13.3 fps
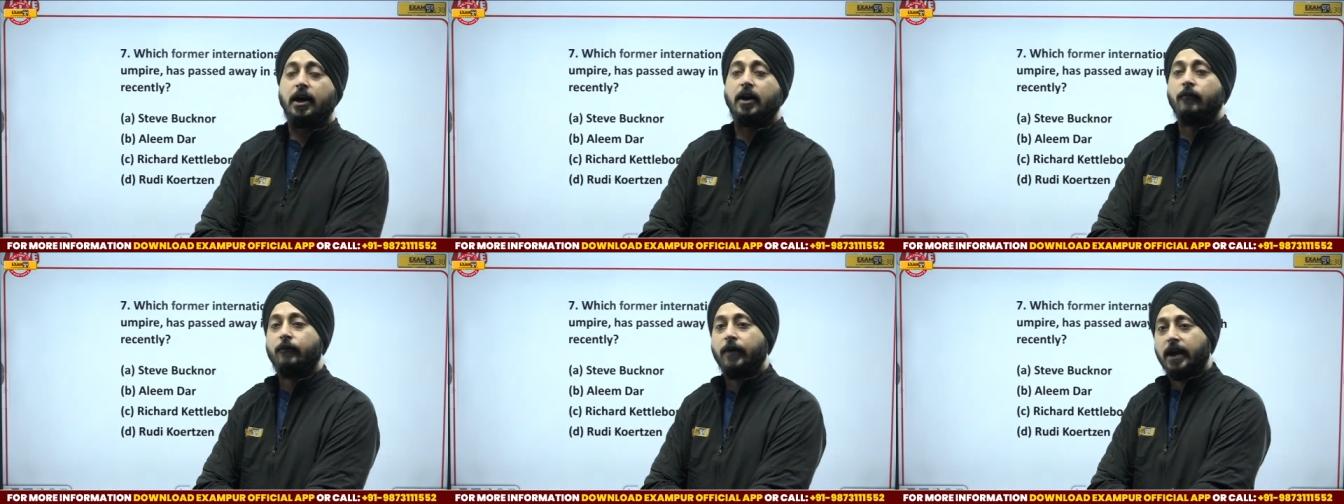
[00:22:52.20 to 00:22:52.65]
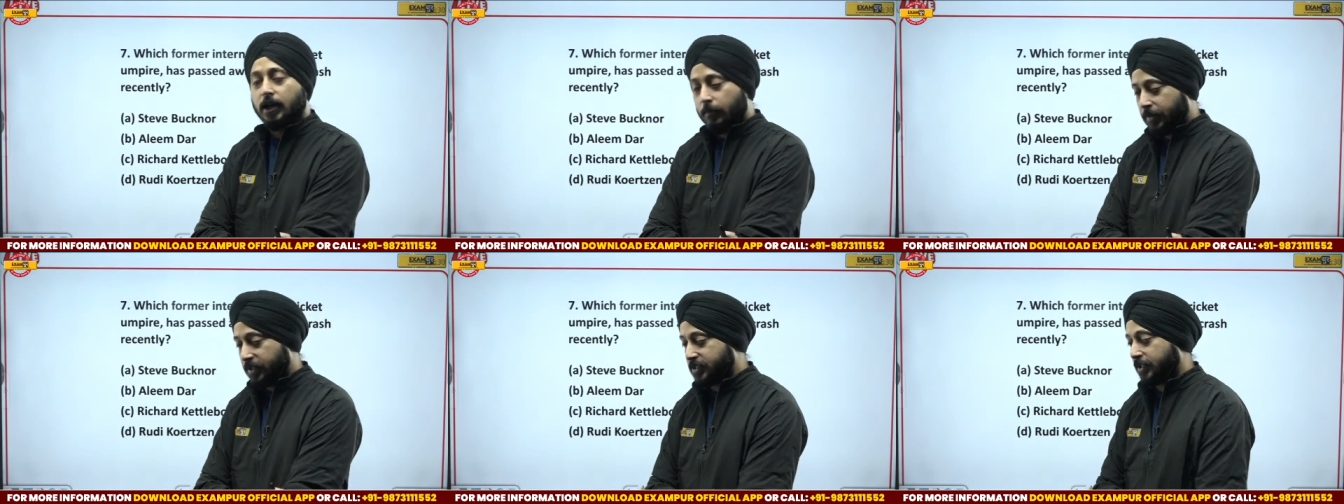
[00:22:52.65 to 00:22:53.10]
uh,
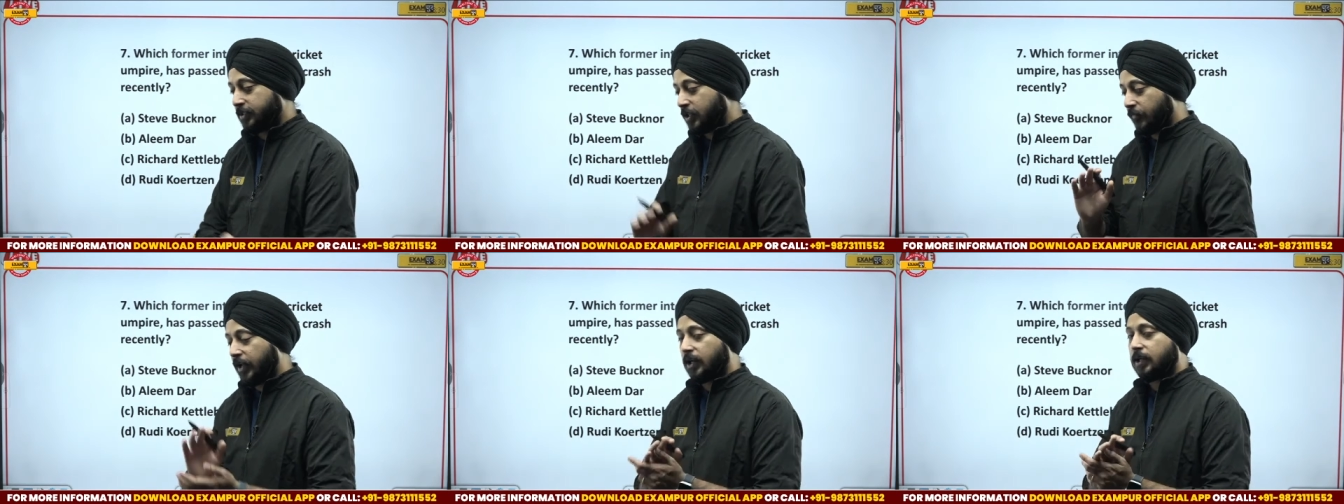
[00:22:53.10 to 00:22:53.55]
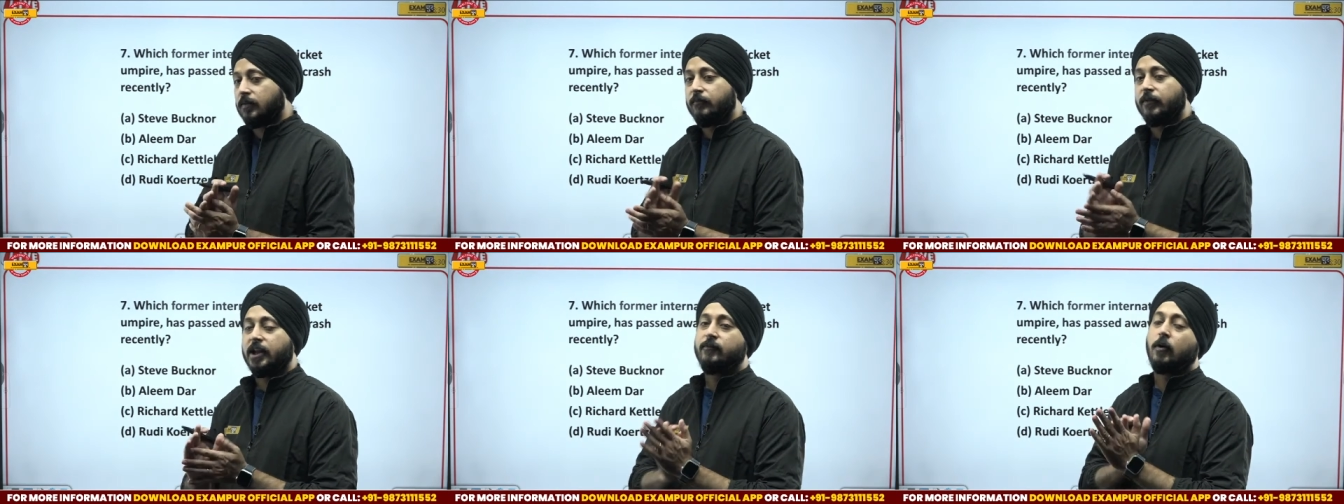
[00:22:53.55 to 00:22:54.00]
welcome Bijendra,
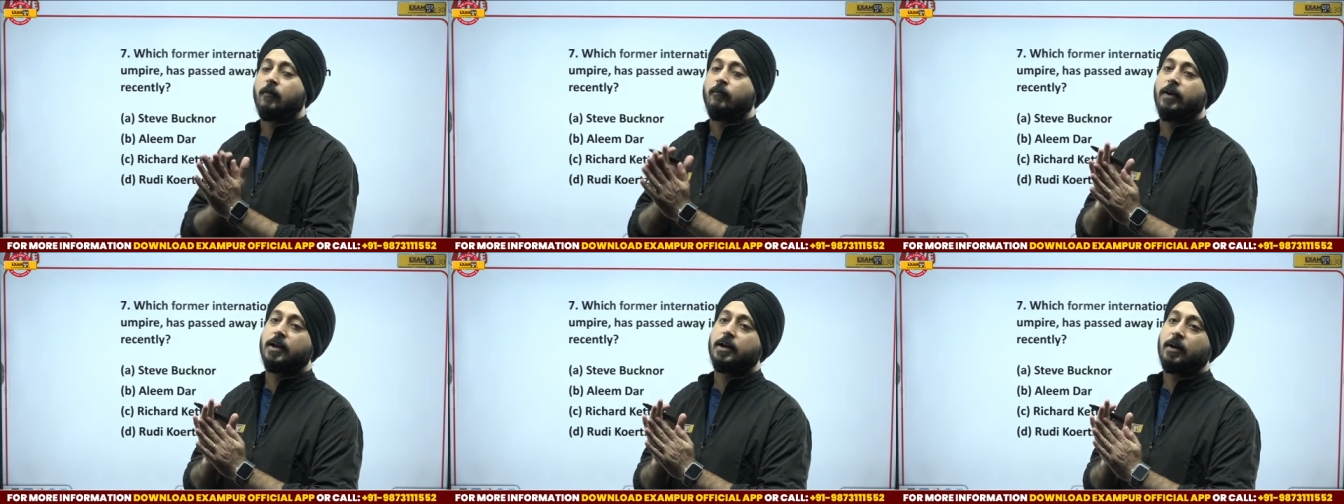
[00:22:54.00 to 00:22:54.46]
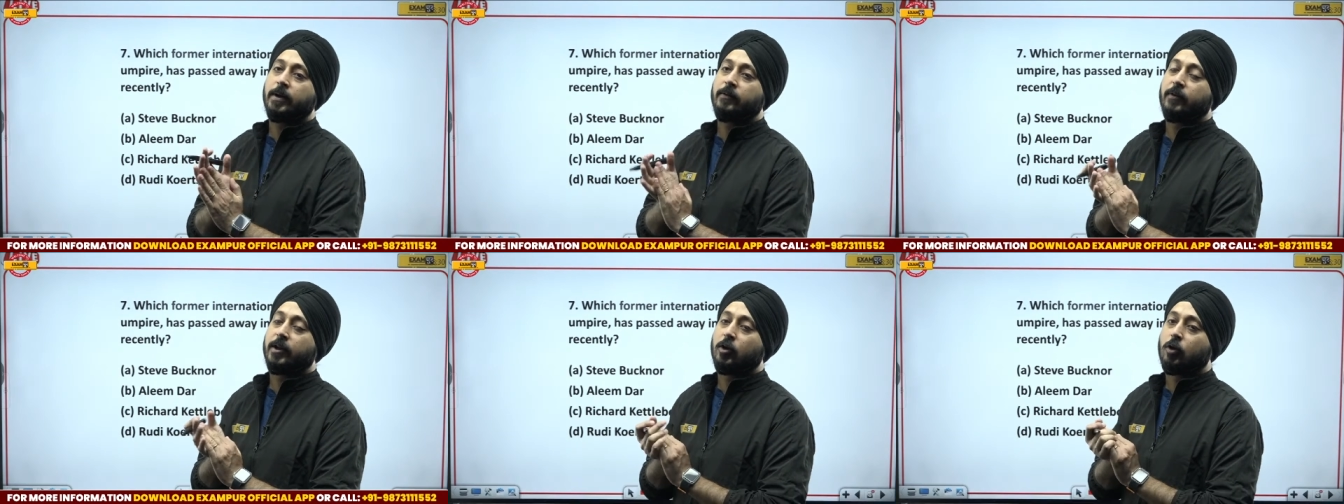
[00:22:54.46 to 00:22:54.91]
welcome, very warm welcome
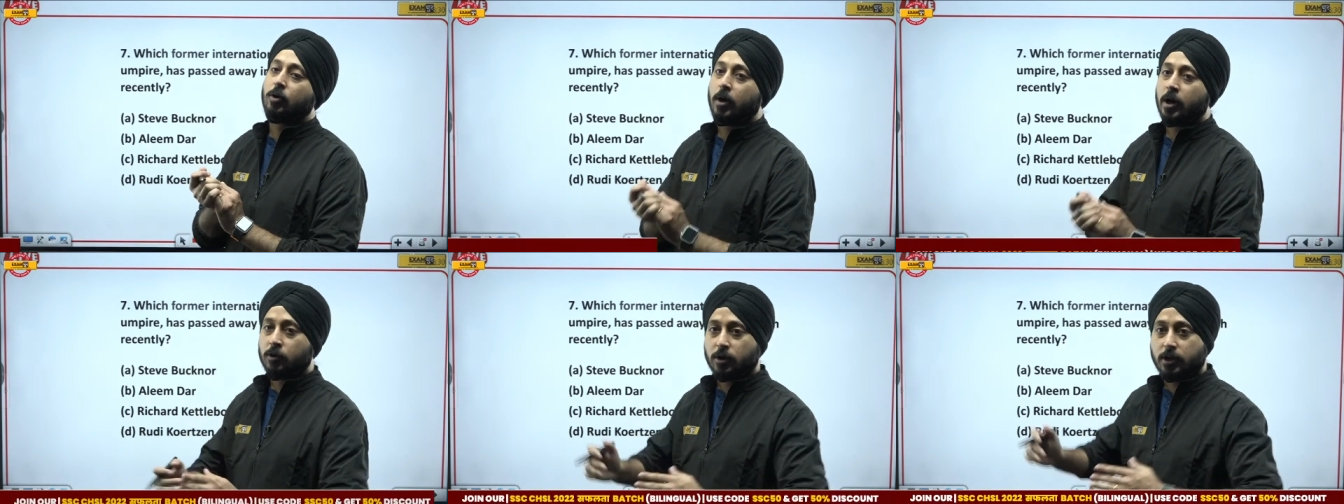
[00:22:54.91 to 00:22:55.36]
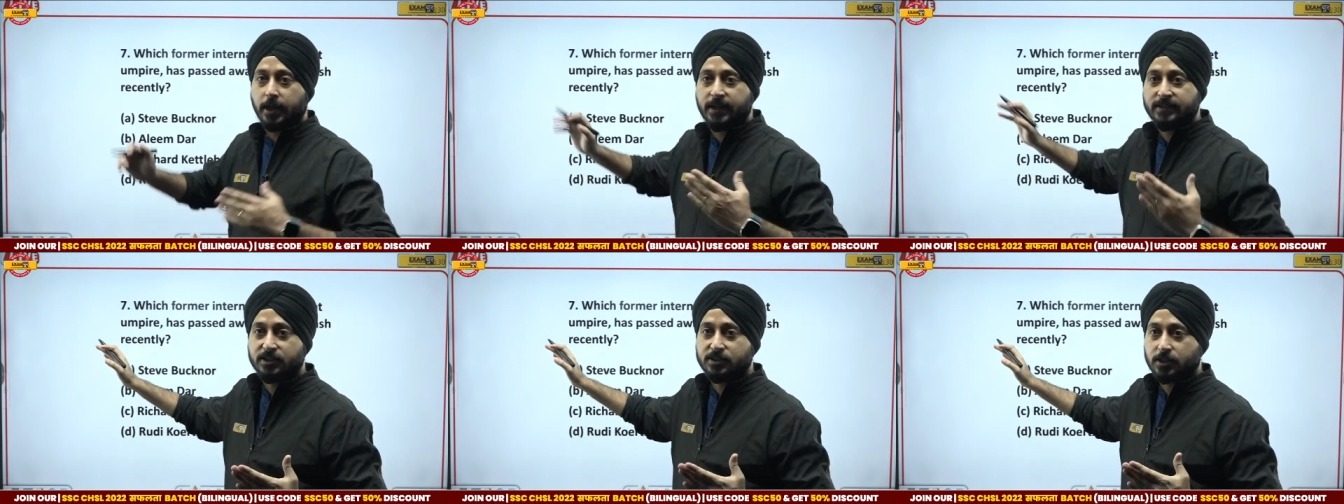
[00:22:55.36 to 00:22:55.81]
and very good morning to the
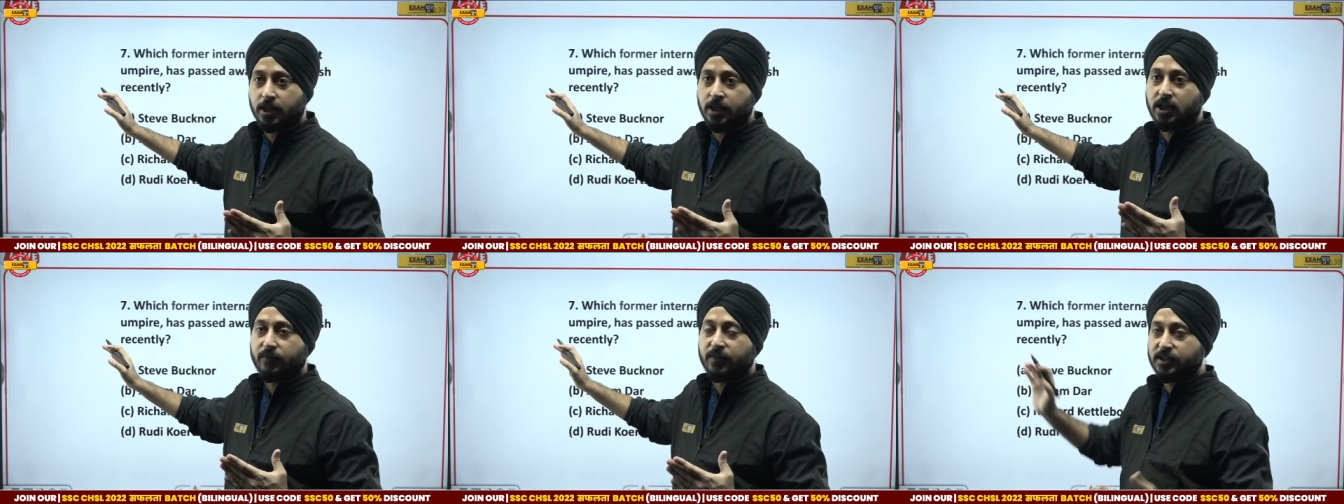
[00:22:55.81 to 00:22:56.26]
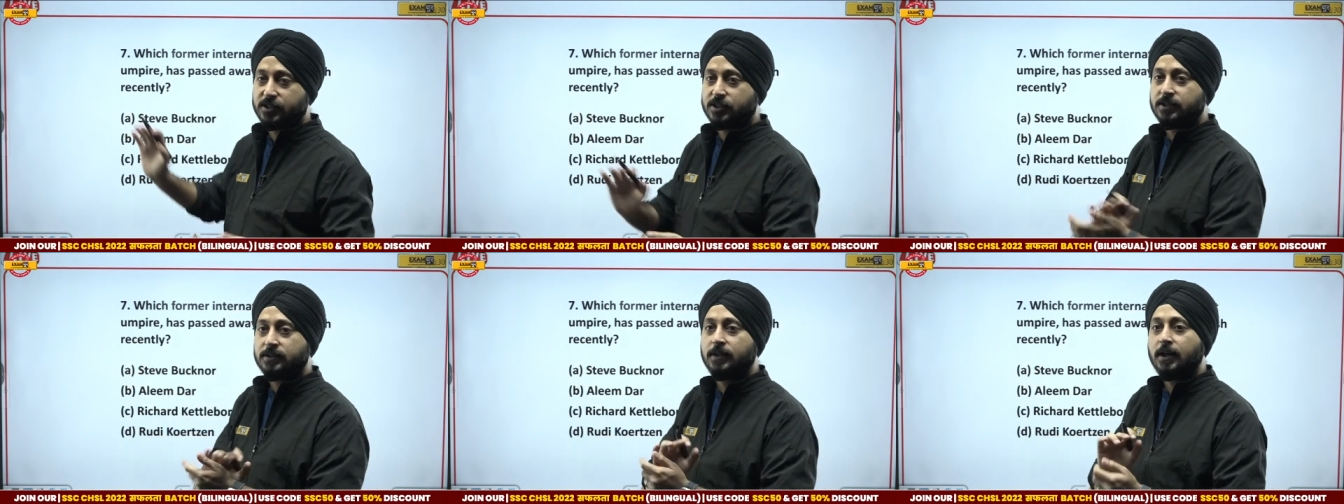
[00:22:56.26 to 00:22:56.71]
current session, current affairs
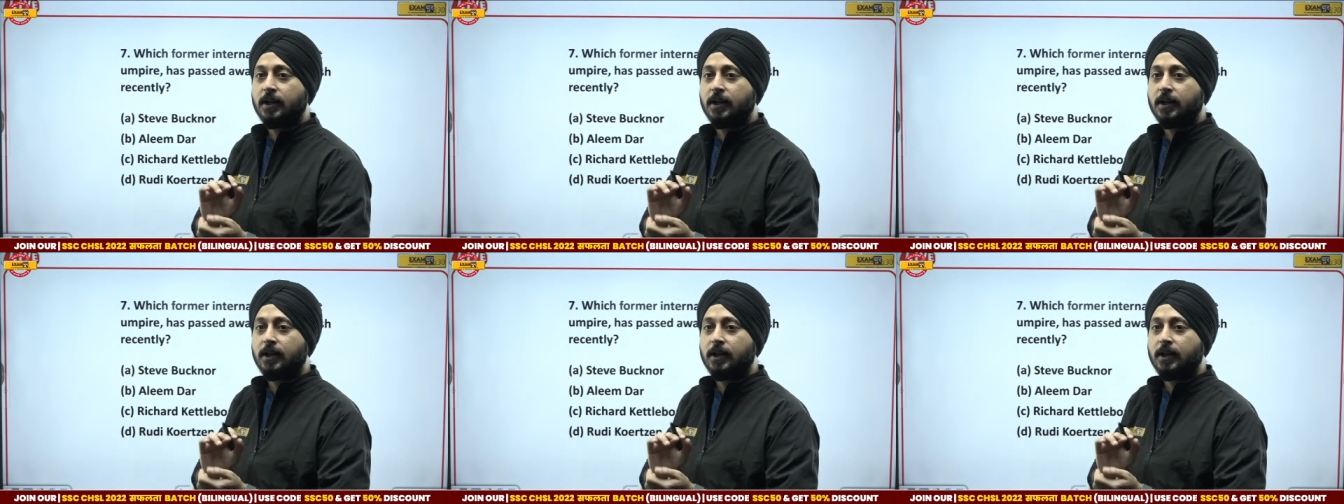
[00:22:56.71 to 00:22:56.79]
session.